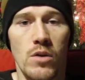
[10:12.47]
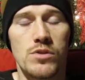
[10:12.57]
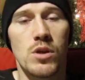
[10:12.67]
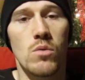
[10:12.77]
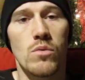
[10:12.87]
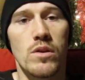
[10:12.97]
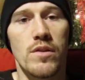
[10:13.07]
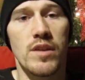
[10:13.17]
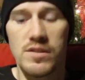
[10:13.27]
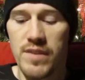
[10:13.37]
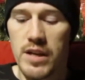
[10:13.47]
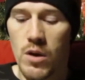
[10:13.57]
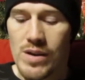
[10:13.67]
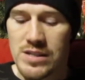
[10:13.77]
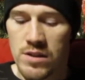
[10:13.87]
So this
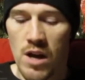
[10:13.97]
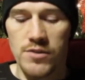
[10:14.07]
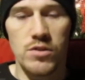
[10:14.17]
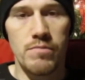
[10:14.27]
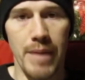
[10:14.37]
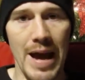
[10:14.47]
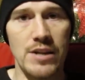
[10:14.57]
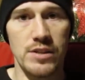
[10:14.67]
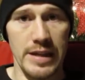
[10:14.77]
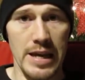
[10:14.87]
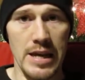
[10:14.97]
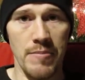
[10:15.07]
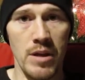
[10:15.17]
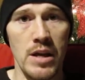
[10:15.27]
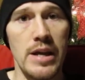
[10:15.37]
video is not to bash the game.